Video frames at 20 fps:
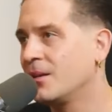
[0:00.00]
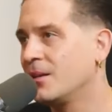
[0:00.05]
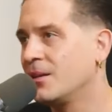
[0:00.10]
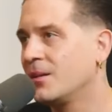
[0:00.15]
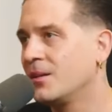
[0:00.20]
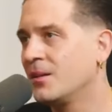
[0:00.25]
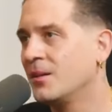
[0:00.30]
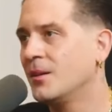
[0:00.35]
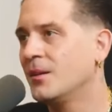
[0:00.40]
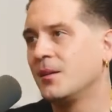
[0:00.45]
And
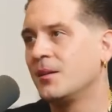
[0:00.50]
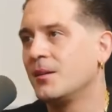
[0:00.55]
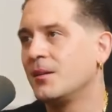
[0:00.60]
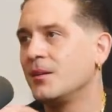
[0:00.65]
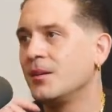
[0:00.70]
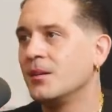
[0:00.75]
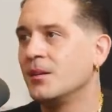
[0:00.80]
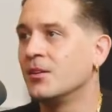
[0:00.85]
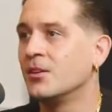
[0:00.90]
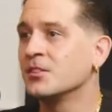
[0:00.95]

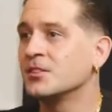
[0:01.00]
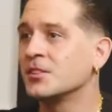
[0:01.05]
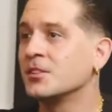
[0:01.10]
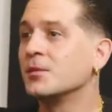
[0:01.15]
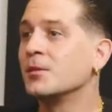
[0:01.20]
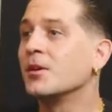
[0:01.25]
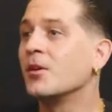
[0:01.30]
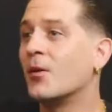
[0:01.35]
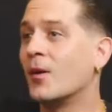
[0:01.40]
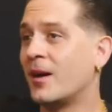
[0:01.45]
the inertia
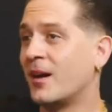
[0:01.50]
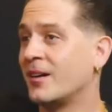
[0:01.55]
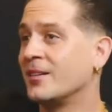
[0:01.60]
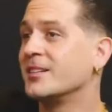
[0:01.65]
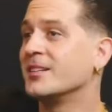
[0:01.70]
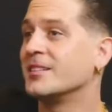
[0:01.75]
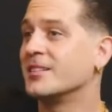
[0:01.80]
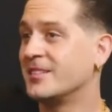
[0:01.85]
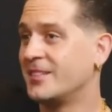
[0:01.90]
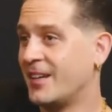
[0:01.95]
required
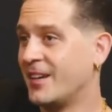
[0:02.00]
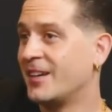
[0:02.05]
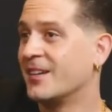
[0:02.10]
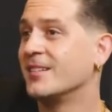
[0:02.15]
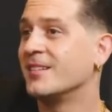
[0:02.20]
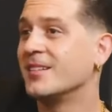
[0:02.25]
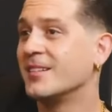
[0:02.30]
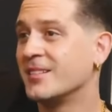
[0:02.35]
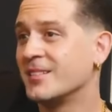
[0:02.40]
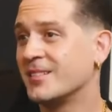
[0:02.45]
to stay at
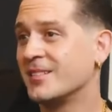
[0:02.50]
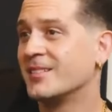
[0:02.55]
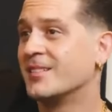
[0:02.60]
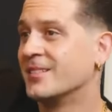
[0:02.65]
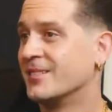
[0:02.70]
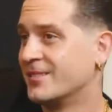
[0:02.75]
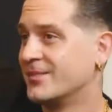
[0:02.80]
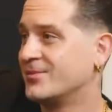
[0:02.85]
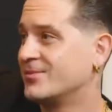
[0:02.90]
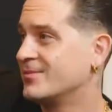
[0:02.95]
this,
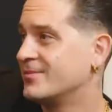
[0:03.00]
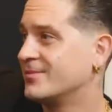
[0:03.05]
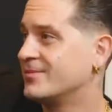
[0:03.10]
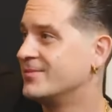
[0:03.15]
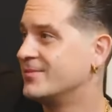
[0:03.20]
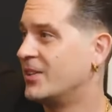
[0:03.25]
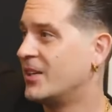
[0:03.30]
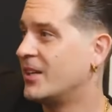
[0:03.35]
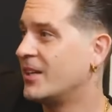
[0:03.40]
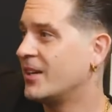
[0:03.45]

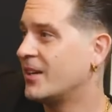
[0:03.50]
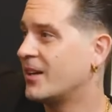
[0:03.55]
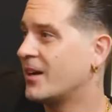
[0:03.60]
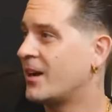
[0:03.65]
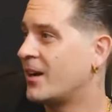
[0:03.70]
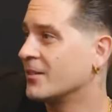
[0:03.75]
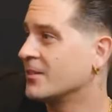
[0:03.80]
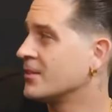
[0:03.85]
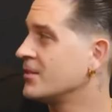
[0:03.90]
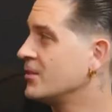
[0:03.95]
like,
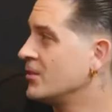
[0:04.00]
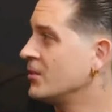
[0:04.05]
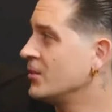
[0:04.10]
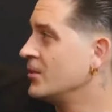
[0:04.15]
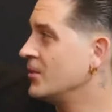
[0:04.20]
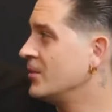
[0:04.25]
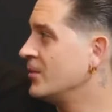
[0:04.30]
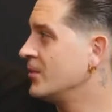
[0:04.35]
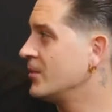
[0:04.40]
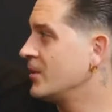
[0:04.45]

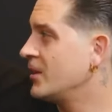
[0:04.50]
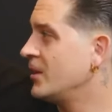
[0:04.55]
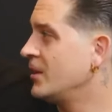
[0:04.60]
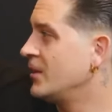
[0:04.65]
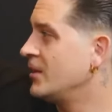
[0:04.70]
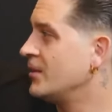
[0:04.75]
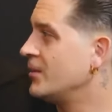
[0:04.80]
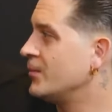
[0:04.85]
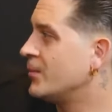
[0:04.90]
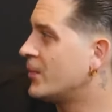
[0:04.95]
altitude
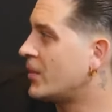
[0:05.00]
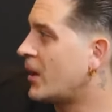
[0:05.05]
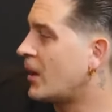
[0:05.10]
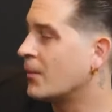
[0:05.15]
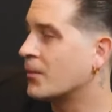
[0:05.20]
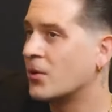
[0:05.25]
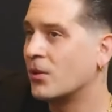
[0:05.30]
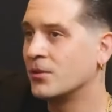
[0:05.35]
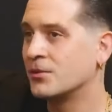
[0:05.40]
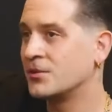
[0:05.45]
in
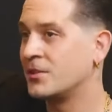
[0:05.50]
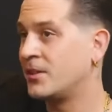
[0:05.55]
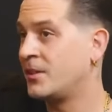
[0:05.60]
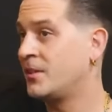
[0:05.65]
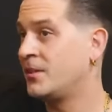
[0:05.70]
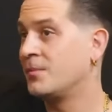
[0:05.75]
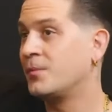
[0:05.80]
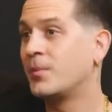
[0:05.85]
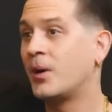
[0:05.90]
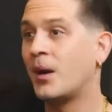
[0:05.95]
pop culture
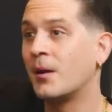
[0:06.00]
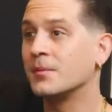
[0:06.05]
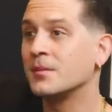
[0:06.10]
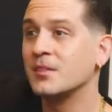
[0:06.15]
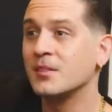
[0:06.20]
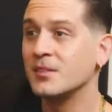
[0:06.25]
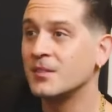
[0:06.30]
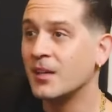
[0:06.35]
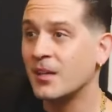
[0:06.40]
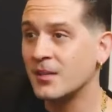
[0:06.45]
and pop
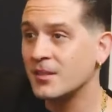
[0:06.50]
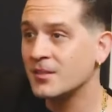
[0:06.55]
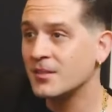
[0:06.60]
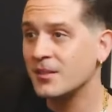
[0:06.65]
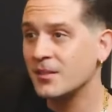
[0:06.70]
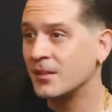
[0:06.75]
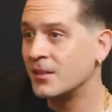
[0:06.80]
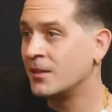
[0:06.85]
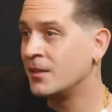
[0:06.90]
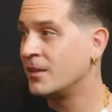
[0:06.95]
success
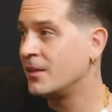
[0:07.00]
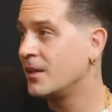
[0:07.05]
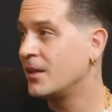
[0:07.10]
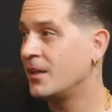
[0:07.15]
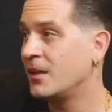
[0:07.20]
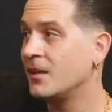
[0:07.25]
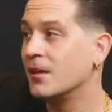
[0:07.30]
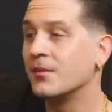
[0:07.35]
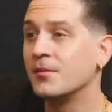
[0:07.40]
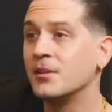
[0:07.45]
and
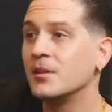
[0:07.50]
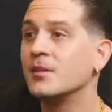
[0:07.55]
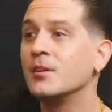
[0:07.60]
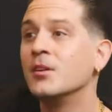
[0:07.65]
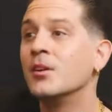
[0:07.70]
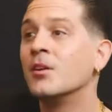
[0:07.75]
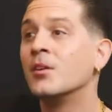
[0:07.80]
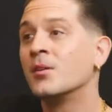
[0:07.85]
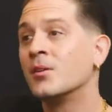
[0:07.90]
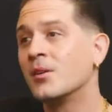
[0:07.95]
any of it, you
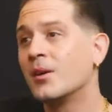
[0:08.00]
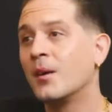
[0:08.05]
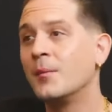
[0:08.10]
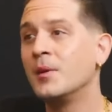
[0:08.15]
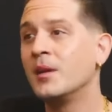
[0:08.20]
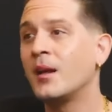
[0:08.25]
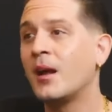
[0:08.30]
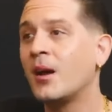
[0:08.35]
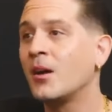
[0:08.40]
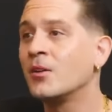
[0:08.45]
know? I
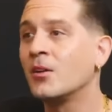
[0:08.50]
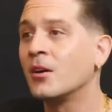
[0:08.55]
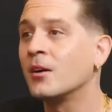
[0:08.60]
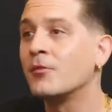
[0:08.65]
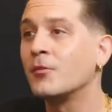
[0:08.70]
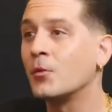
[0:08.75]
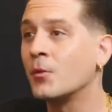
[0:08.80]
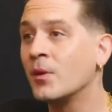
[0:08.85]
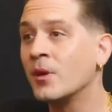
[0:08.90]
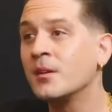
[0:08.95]
mean, right. how long of
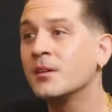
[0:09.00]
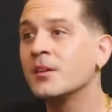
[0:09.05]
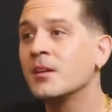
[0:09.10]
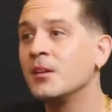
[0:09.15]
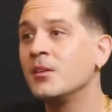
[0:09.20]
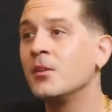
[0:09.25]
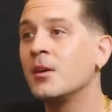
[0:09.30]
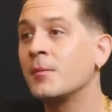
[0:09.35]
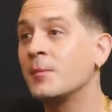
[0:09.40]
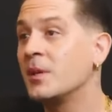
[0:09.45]
a run can
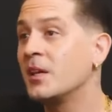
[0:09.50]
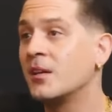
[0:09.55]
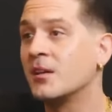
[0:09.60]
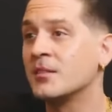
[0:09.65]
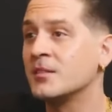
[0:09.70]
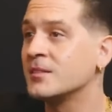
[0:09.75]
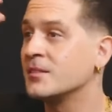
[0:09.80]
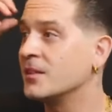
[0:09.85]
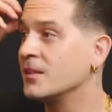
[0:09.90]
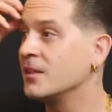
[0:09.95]
you,
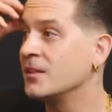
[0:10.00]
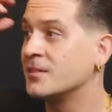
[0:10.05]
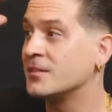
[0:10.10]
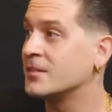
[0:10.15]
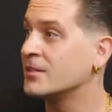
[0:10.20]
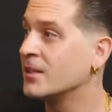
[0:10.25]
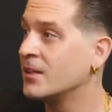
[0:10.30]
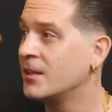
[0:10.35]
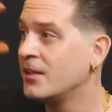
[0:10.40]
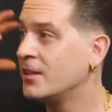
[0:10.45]
because
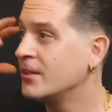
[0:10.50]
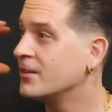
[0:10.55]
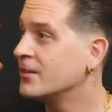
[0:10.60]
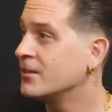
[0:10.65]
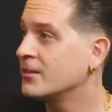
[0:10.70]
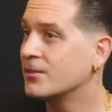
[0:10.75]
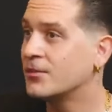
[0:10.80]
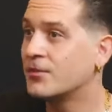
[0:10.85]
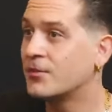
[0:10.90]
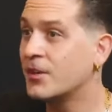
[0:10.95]

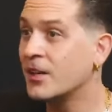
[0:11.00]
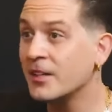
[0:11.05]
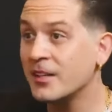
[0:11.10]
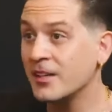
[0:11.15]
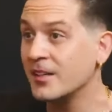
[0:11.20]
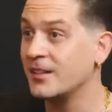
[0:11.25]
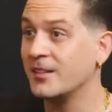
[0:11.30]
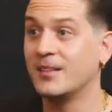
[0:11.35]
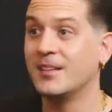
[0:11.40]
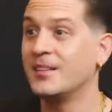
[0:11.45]

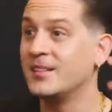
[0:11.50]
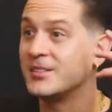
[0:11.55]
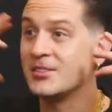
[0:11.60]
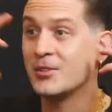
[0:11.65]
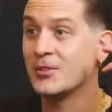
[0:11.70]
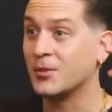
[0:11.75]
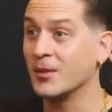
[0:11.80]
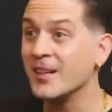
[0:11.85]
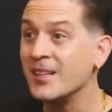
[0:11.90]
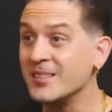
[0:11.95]
it's
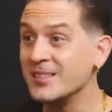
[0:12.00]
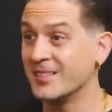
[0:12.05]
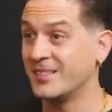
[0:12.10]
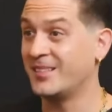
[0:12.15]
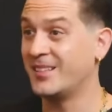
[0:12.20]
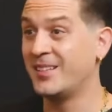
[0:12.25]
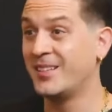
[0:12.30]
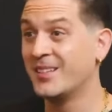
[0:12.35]
crazy.